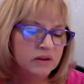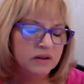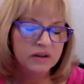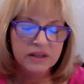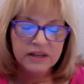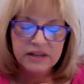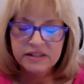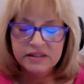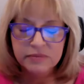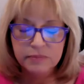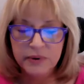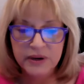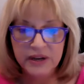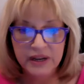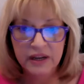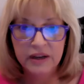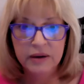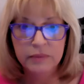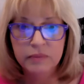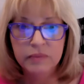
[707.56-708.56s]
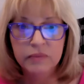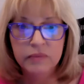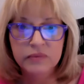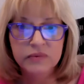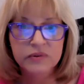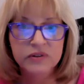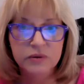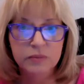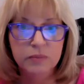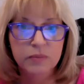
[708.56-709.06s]
these became
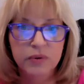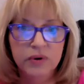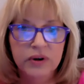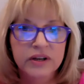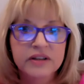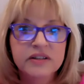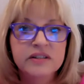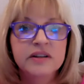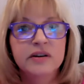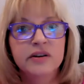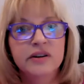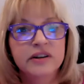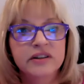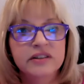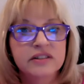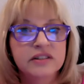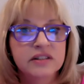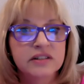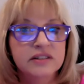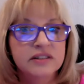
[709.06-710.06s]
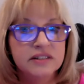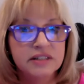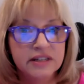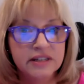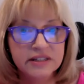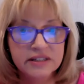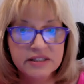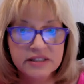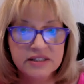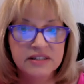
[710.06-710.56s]
some pretty serious
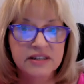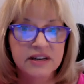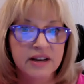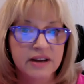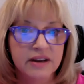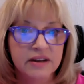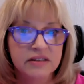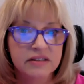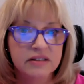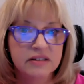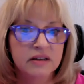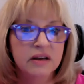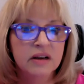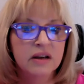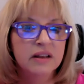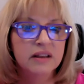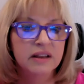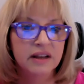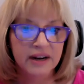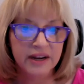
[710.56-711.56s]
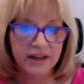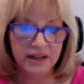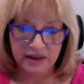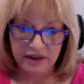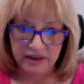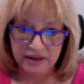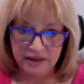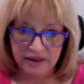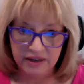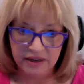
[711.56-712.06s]
disease states that
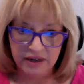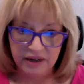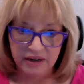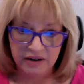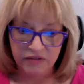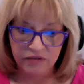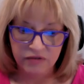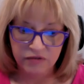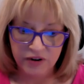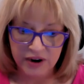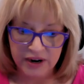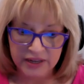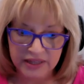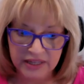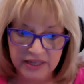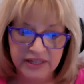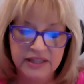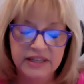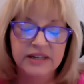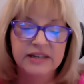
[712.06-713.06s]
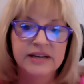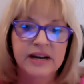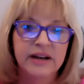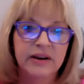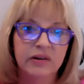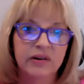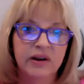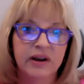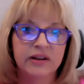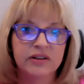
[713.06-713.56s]
finally the
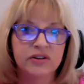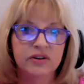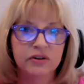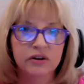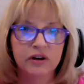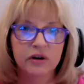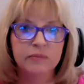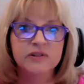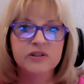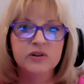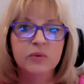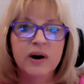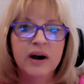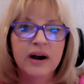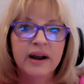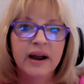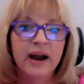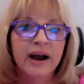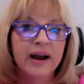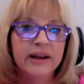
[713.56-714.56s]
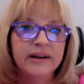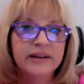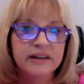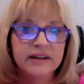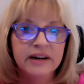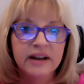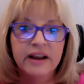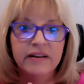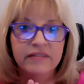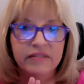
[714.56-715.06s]
dial got turned up so high, I
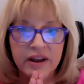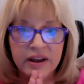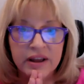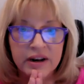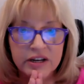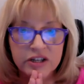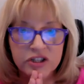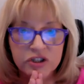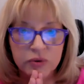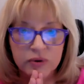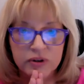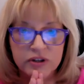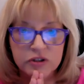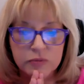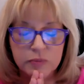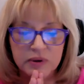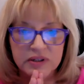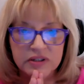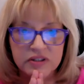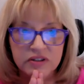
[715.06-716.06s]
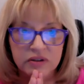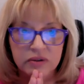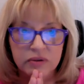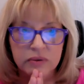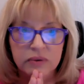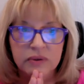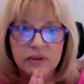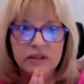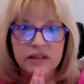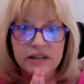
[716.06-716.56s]
didn't have any choice but
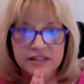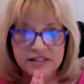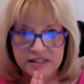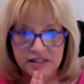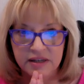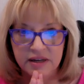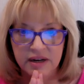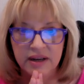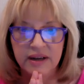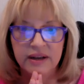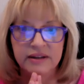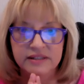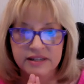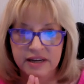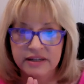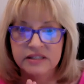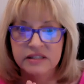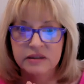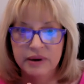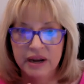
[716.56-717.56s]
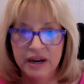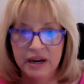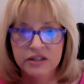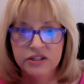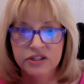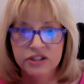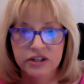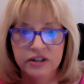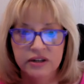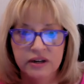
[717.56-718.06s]
to listen and take some
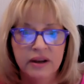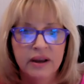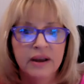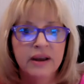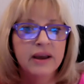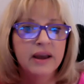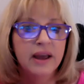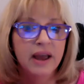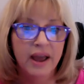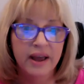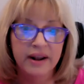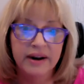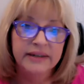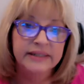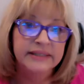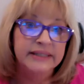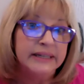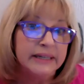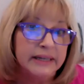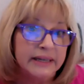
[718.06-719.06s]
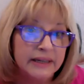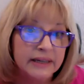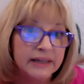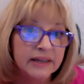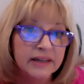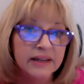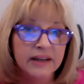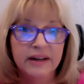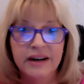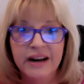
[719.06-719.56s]
action. And I
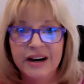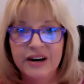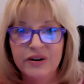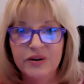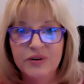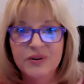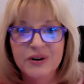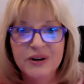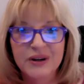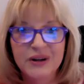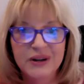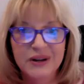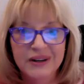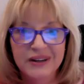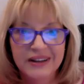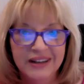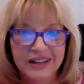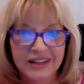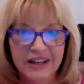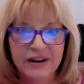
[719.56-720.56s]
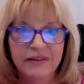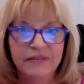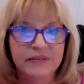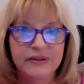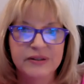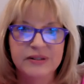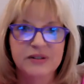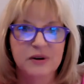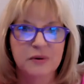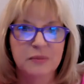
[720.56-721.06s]
did. And now life
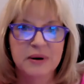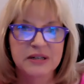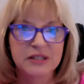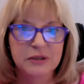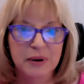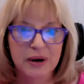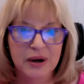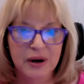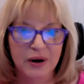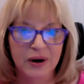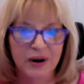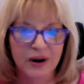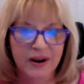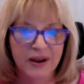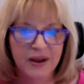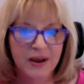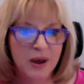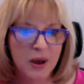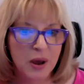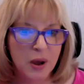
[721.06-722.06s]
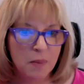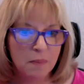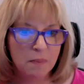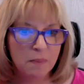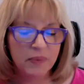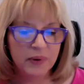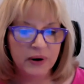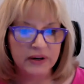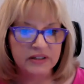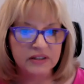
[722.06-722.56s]
is so much better.
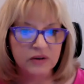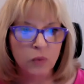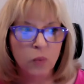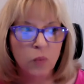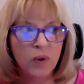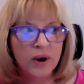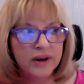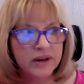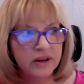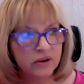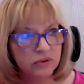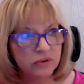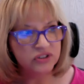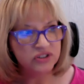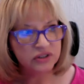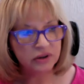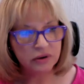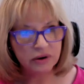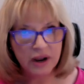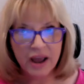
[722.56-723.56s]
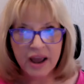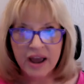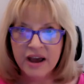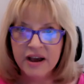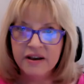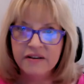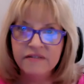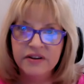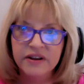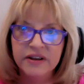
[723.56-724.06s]
But when start
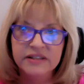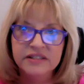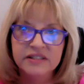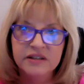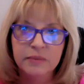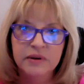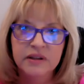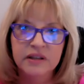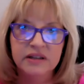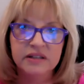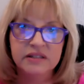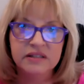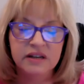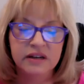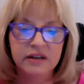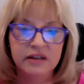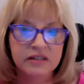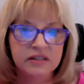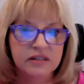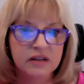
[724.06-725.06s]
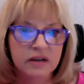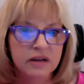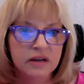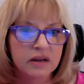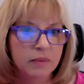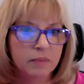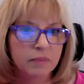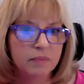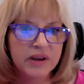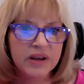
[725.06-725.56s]
having some of these things,
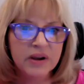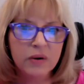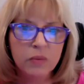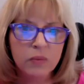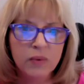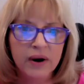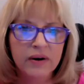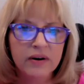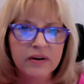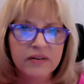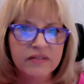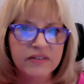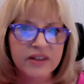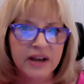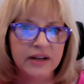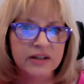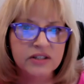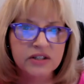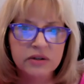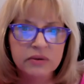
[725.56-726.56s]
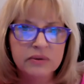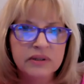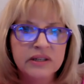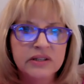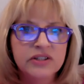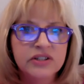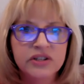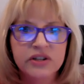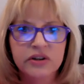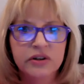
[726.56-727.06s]
be aware of that. Tune
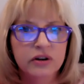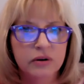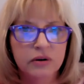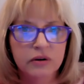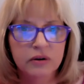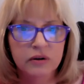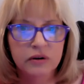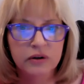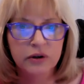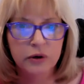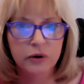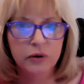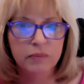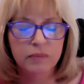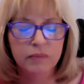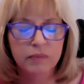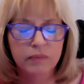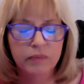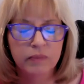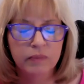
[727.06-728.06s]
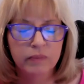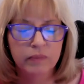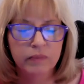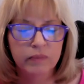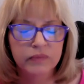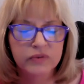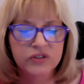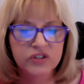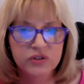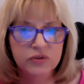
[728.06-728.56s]
into your
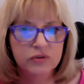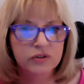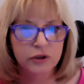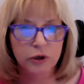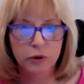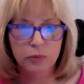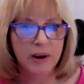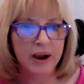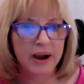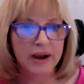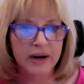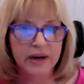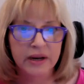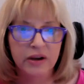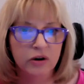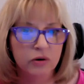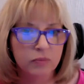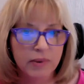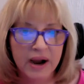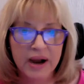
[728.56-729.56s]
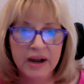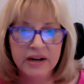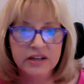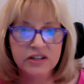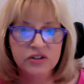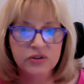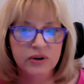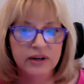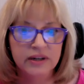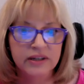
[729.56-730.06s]
body. Your
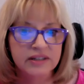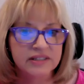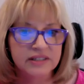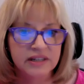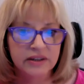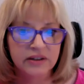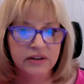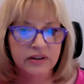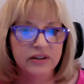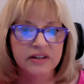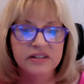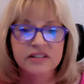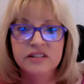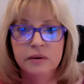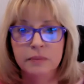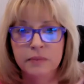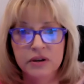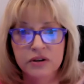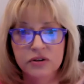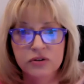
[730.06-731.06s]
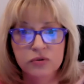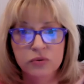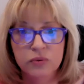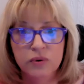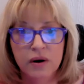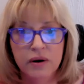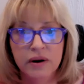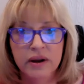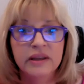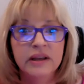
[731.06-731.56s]
body's trying to tell you that something's
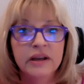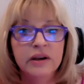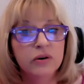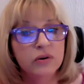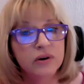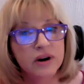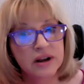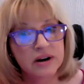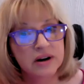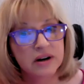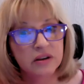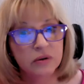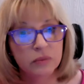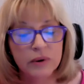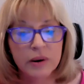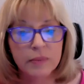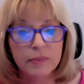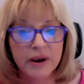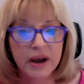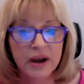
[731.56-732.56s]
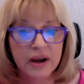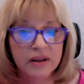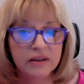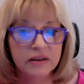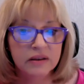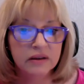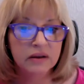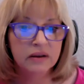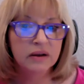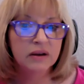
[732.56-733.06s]
wrong and that you're not on the right path.